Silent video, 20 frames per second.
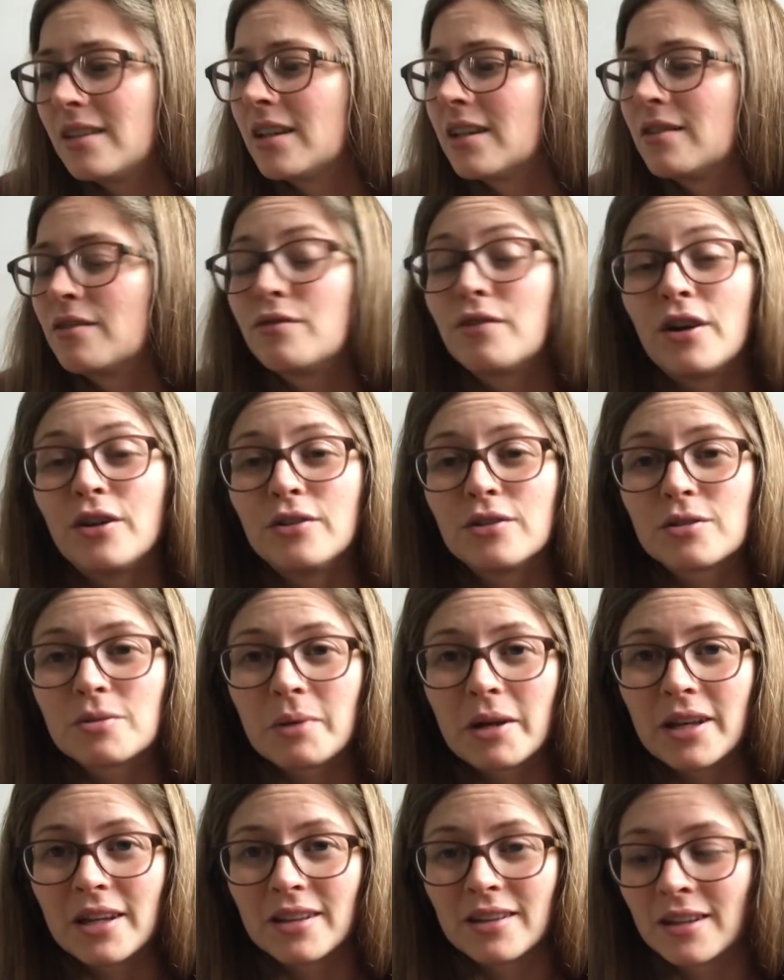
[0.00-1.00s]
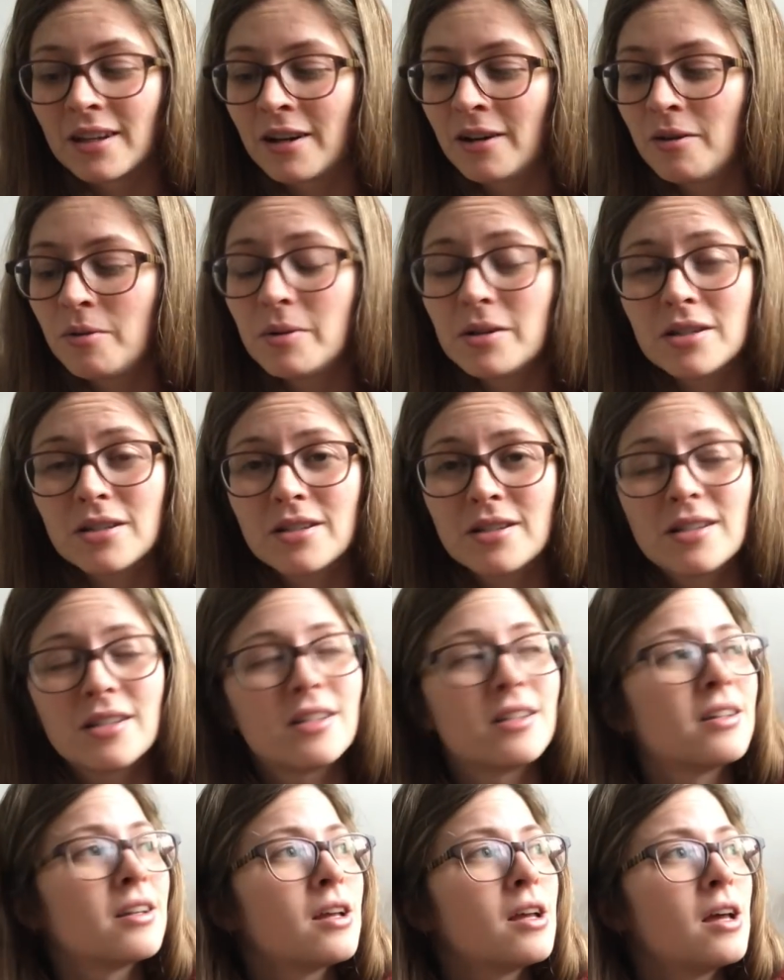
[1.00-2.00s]
that found its way in there, which
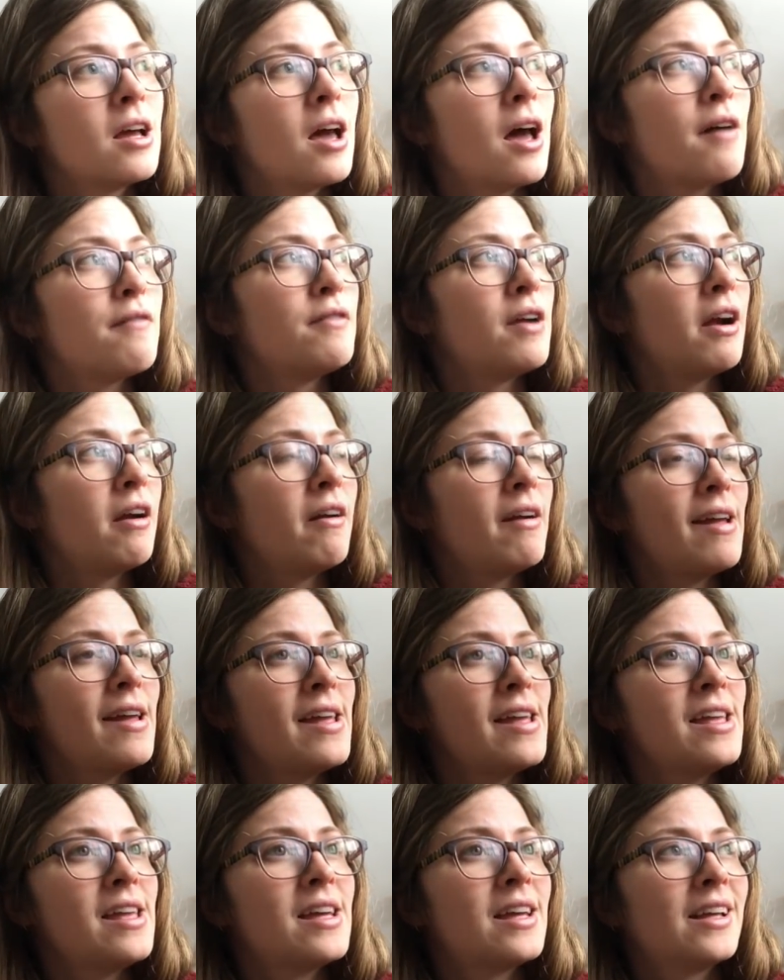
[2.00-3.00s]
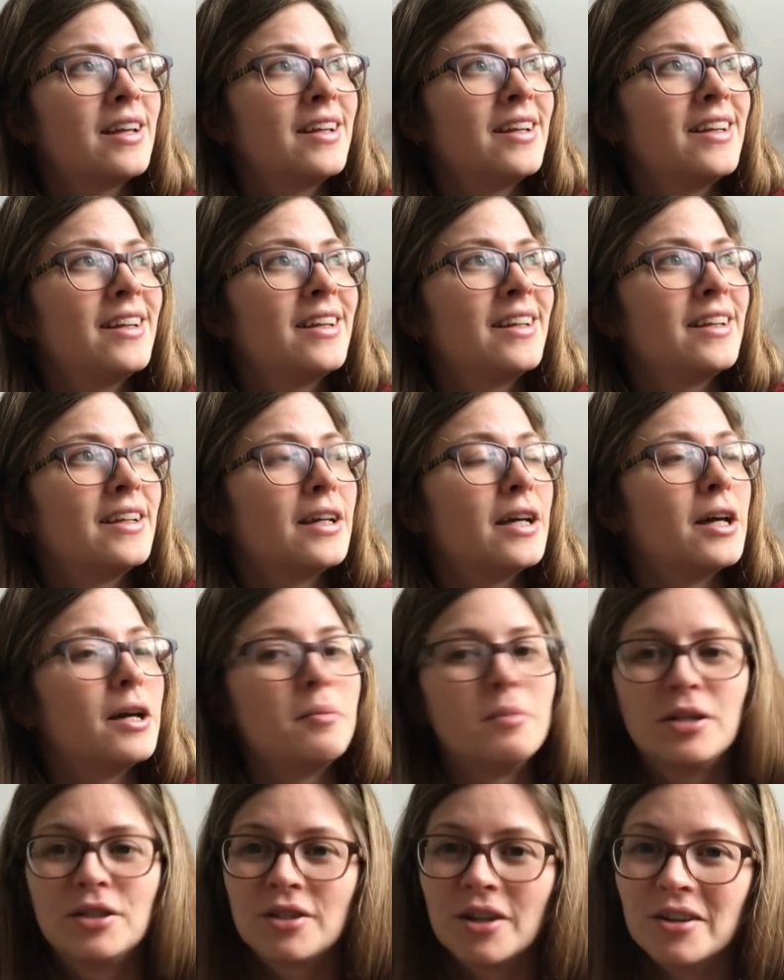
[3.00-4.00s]
is a very
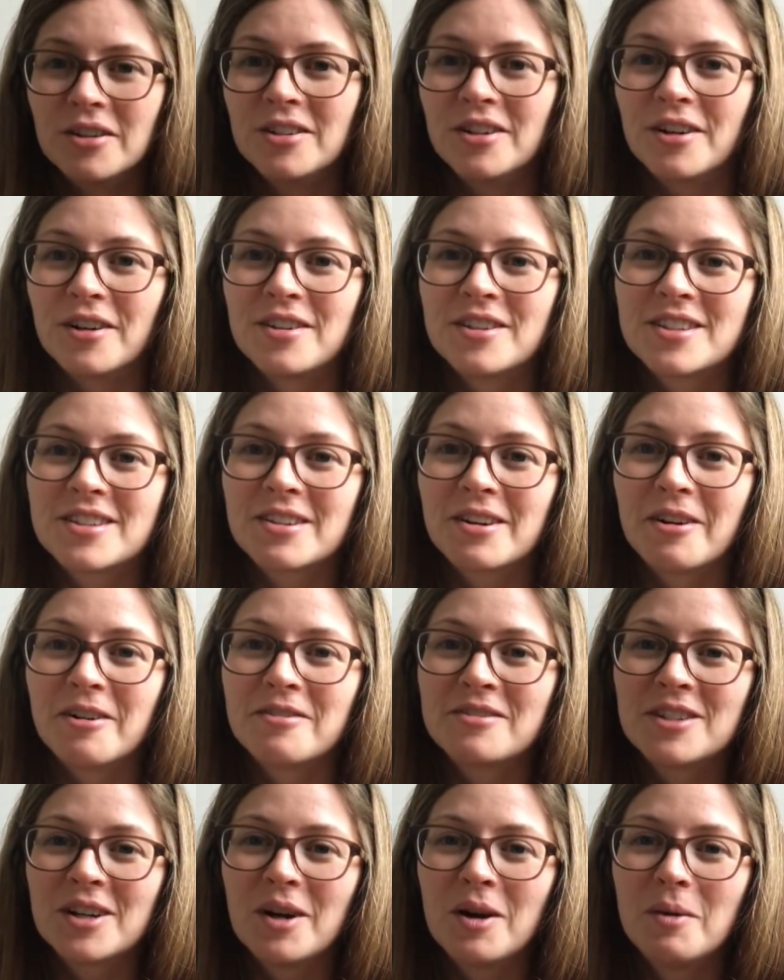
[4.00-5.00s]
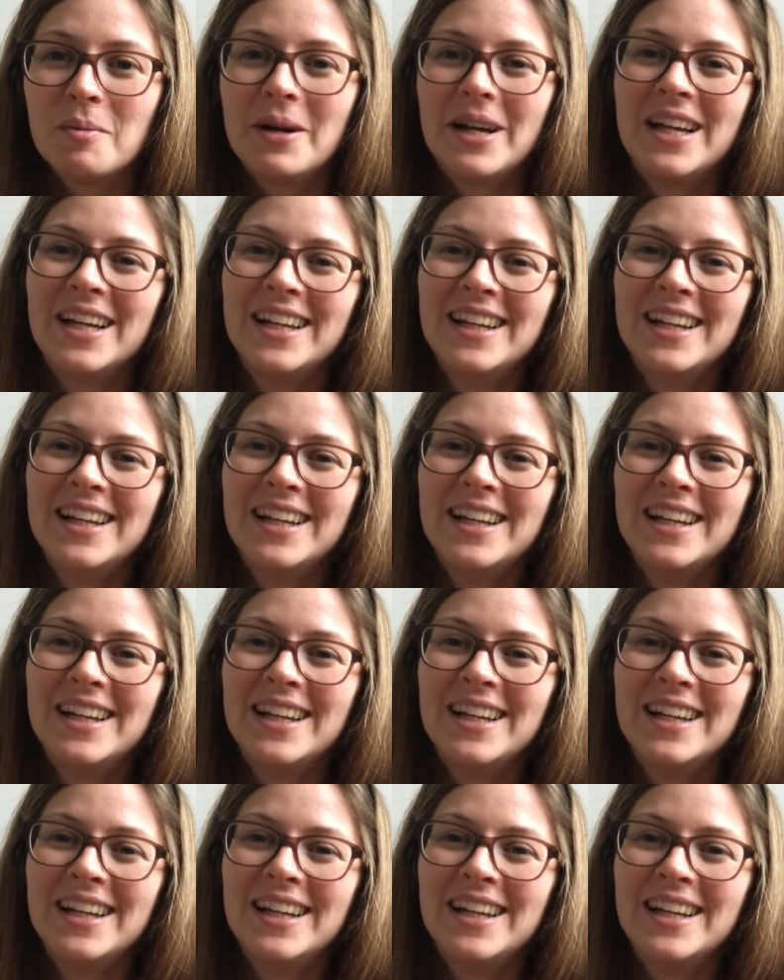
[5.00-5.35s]
down-to-earth sort of job.